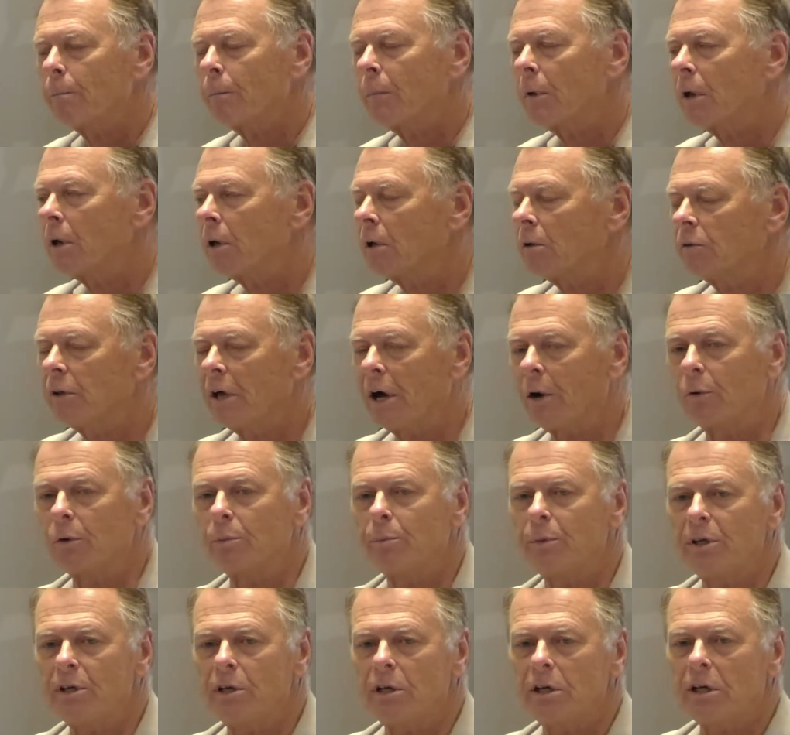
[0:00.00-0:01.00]
uh, that
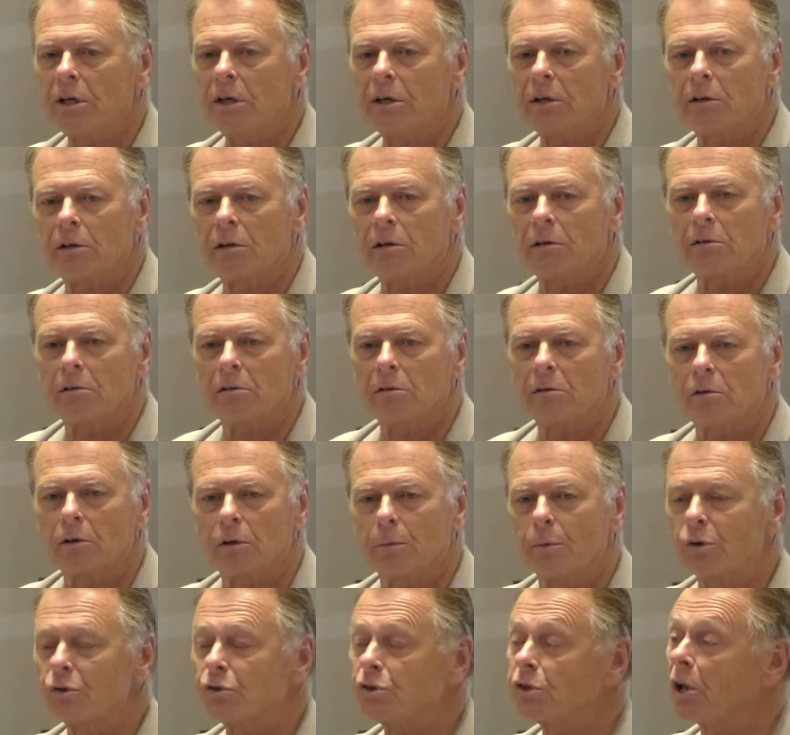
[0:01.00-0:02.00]
would be the
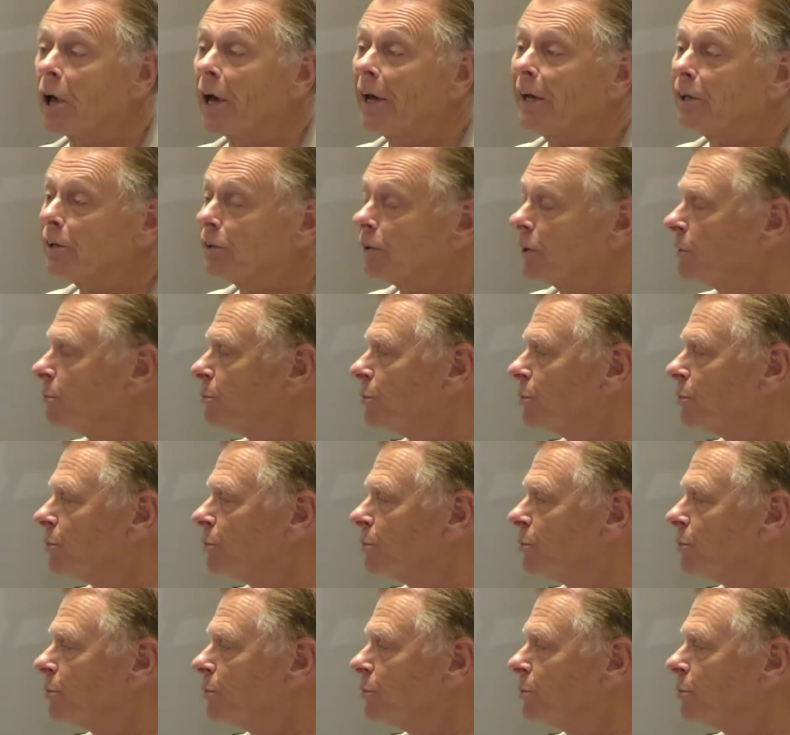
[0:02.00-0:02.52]
most likely